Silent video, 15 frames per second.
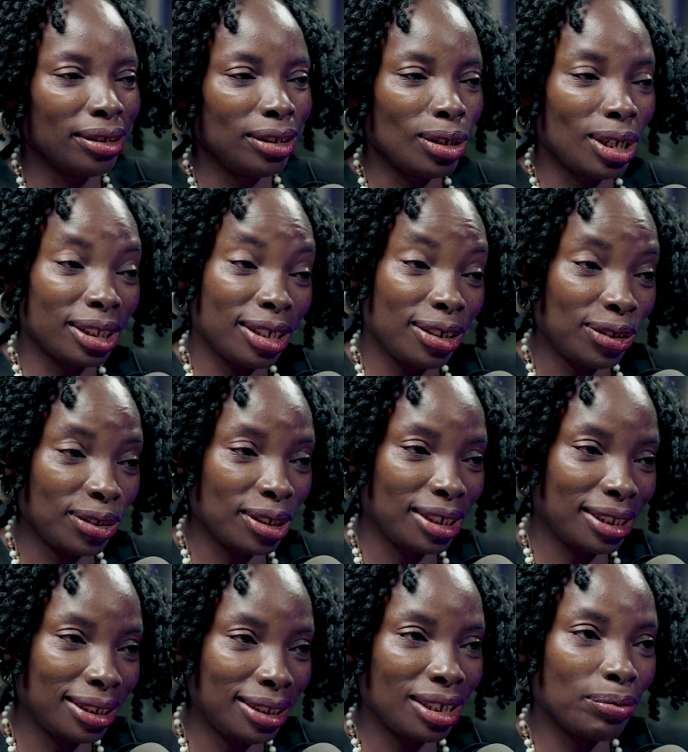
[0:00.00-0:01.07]
Your attention
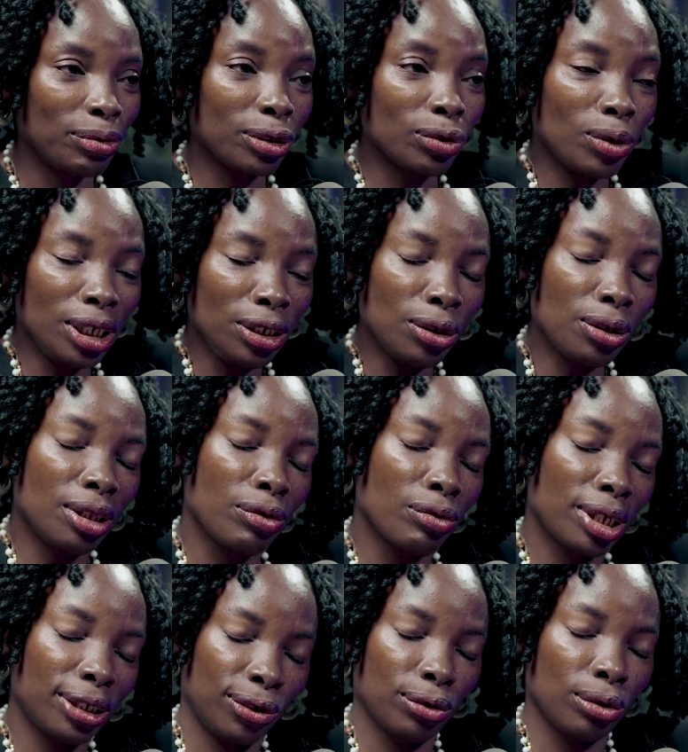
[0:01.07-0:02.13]
is needed. But when you're in the
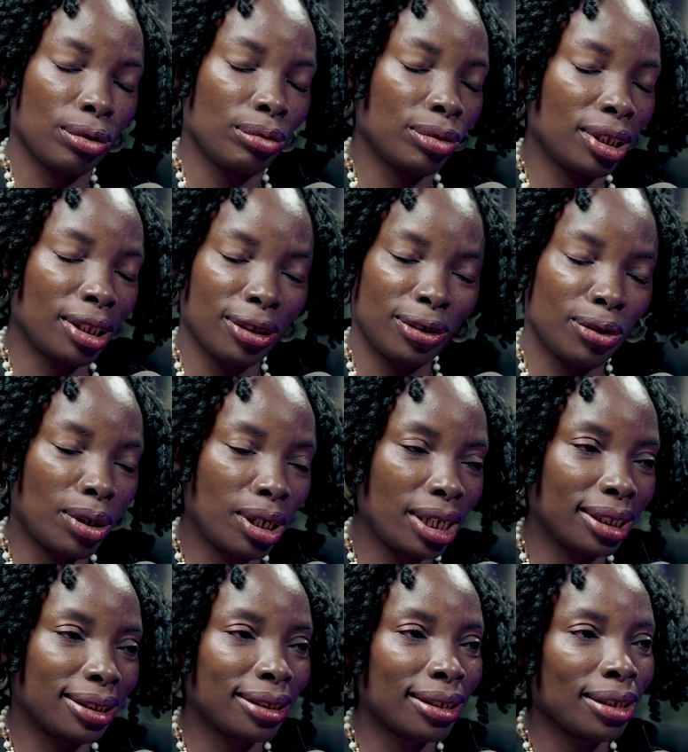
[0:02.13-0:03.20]
restroom, in the
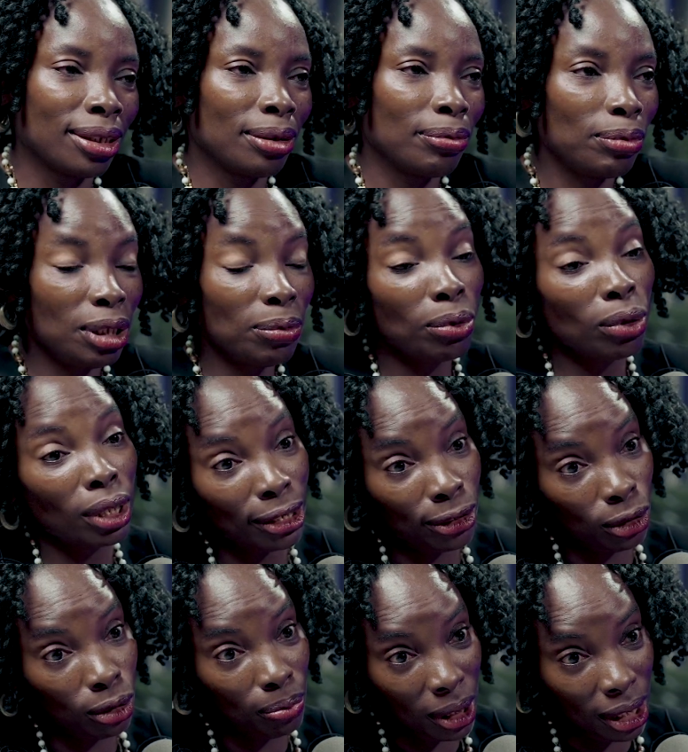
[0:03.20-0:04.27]
toilets, people
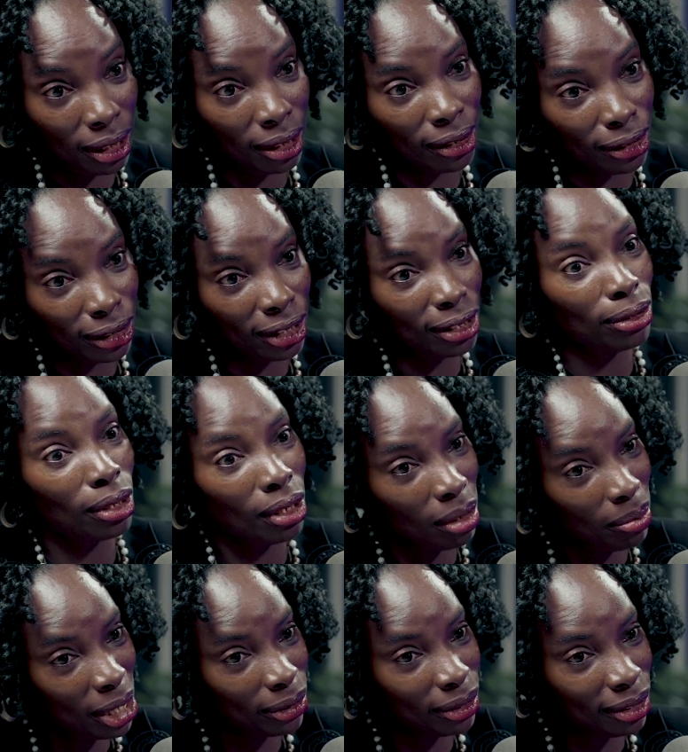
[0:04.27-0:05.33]
let you be until you
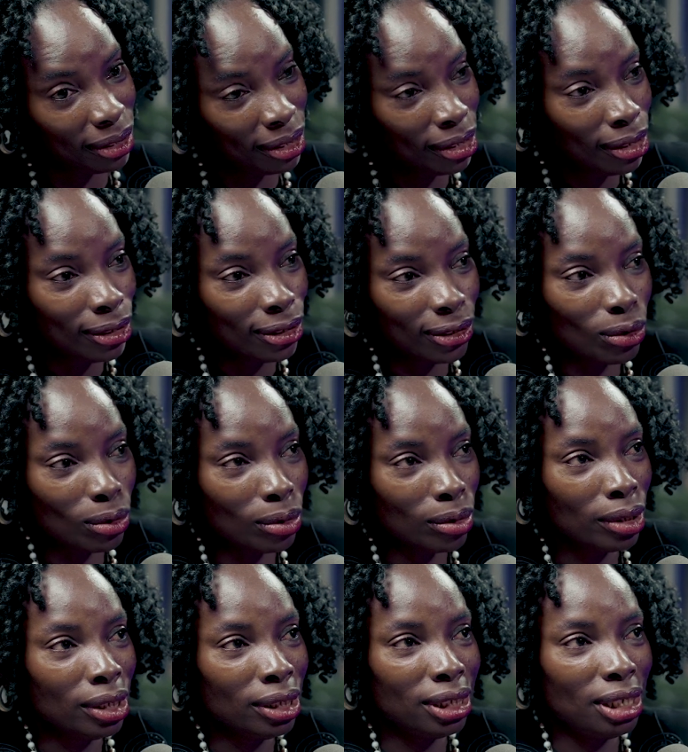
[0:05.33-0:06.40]
come out. So
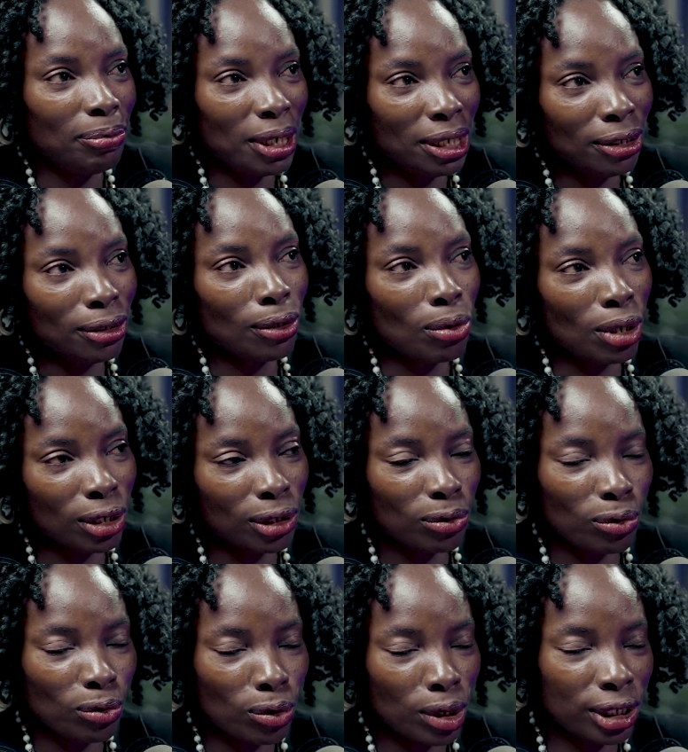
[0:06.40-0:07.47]
depending on what
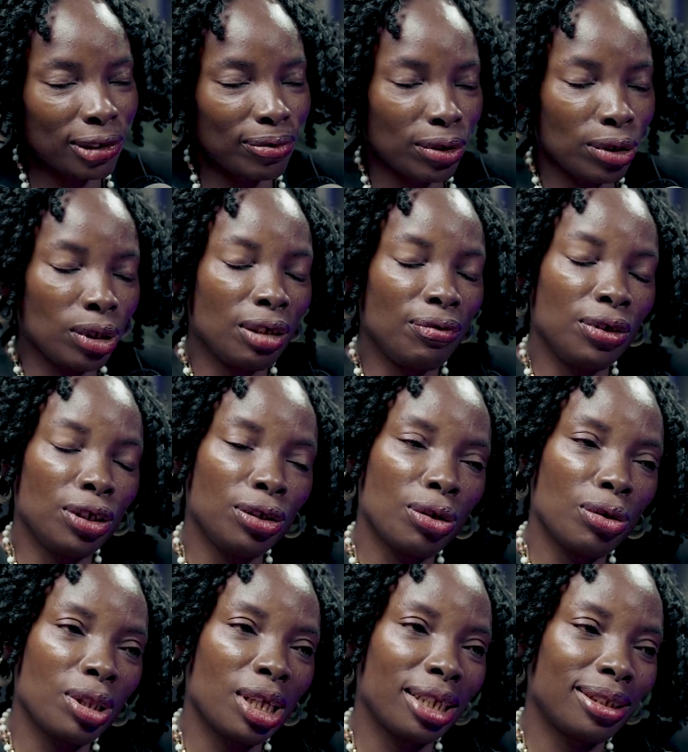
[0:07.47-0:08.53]
works for you, if you
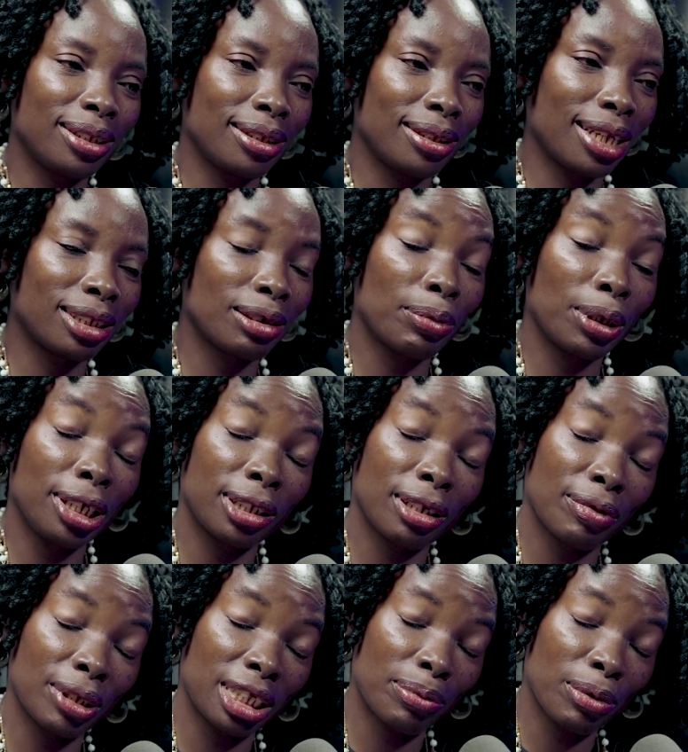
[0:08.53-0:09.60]
know that that's a place
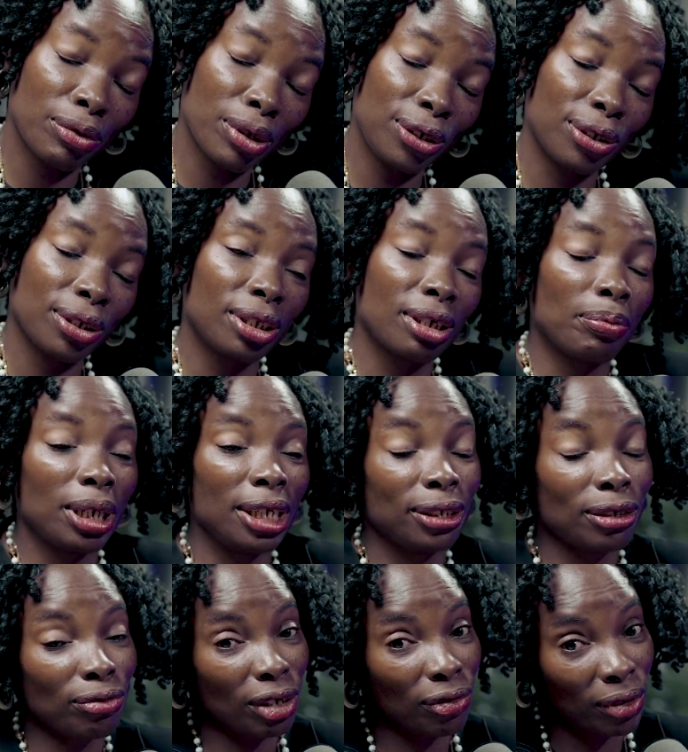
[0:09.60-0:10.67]
of inspiration, a place
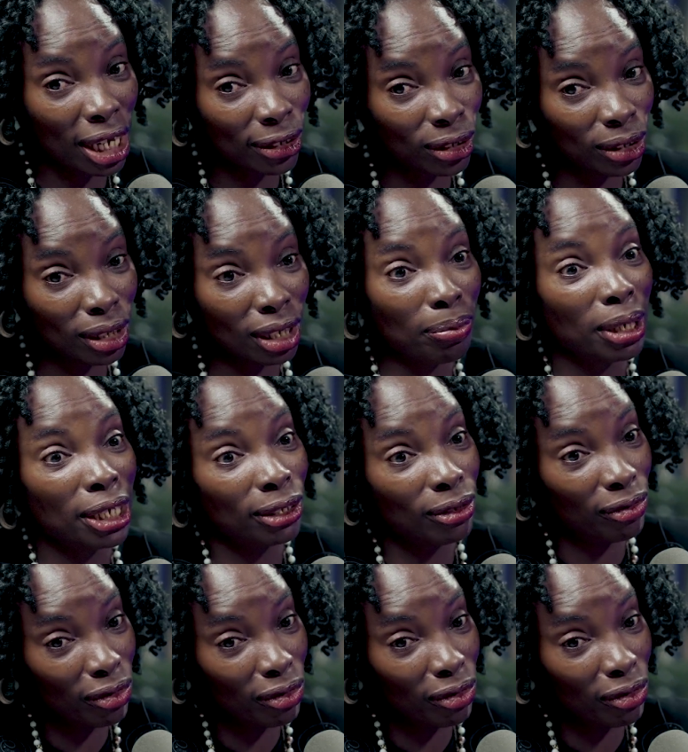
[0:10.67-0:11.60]
of reflection, a place of